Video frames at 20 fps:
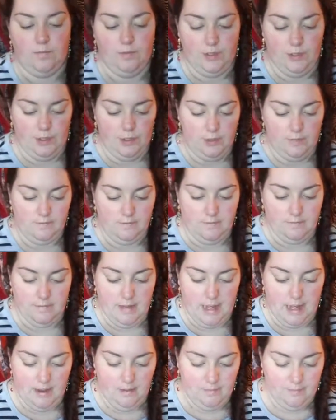beautiful
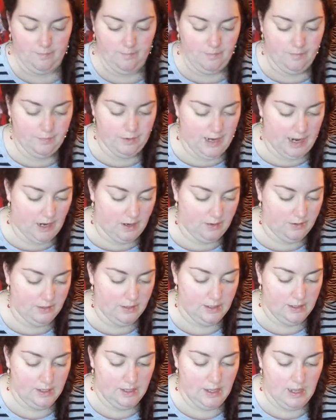matte brown,
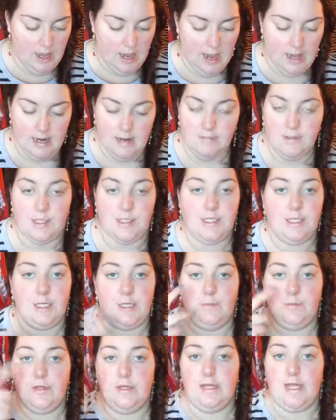and I'm just going to
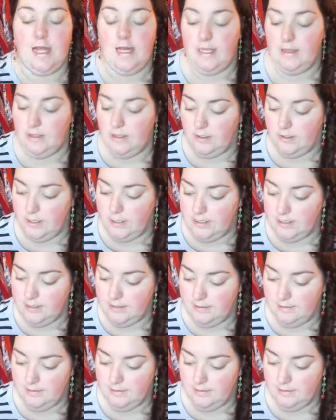put that in the crease.